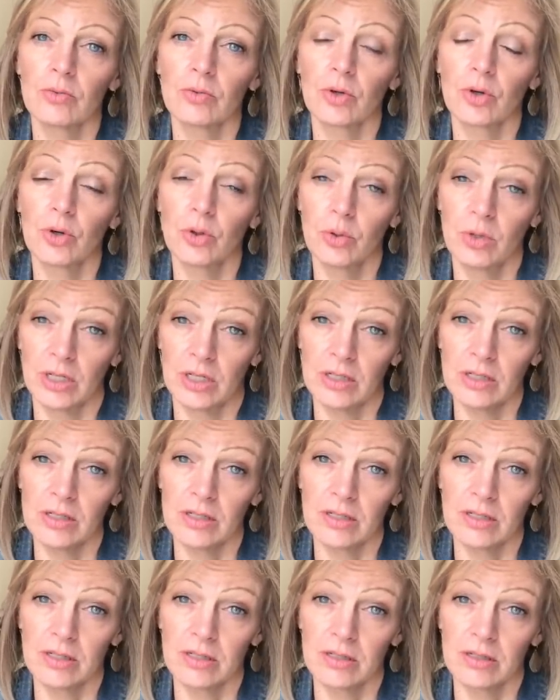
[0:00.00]

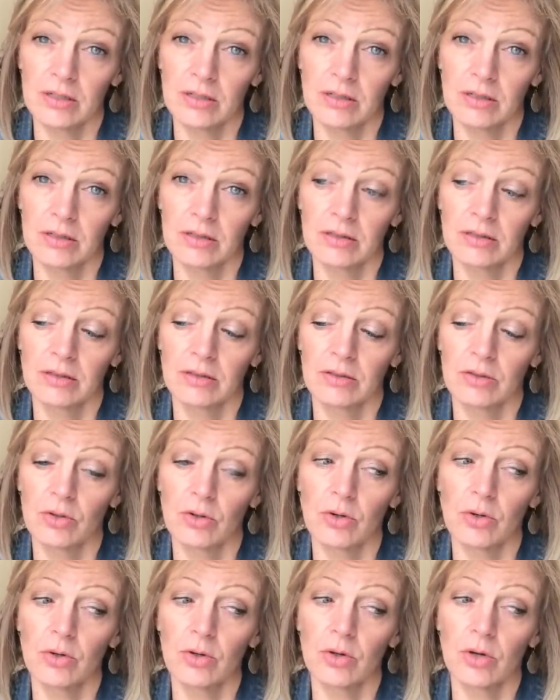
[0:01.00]
quilts
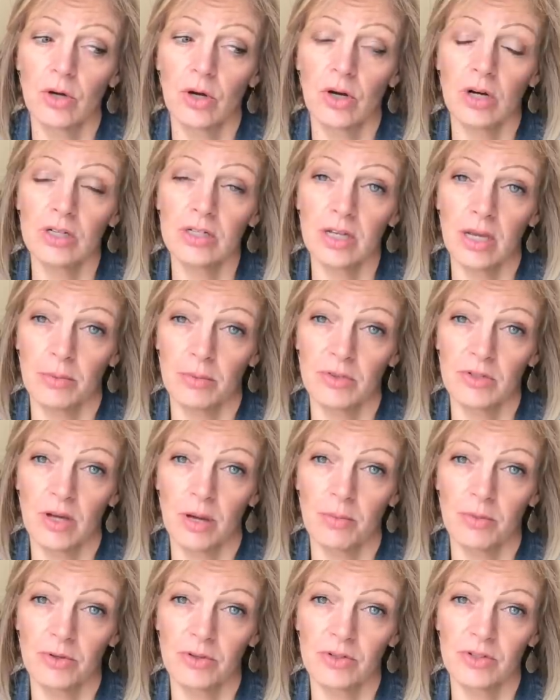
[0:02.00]
or table
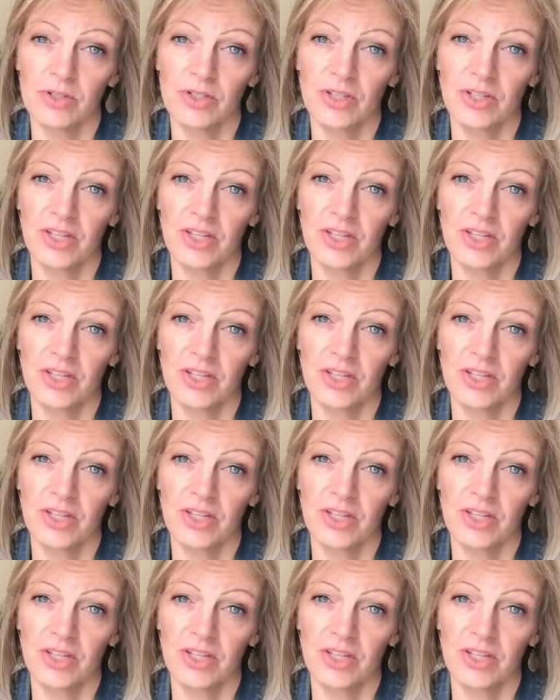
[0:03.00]
toppers